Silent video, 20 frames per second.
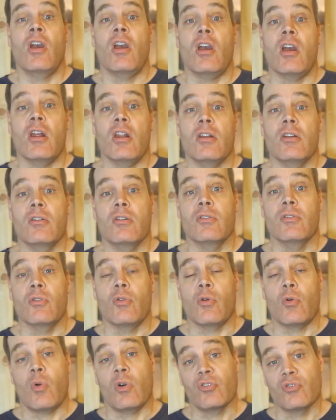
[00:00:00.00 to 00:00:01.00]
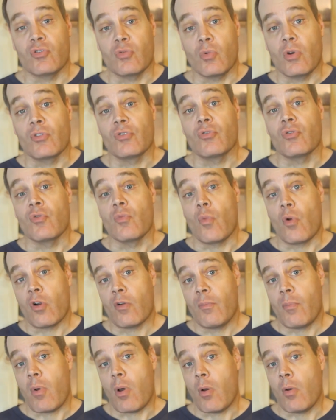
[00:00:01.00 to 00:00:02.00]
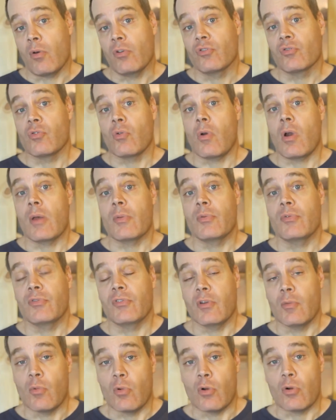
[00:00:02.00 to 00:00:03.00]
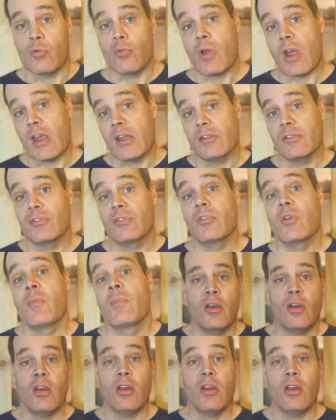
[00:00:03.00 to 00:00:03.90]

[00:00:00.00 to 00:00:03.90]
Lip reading: and you know, the question was, do morph boas grow at similar rates?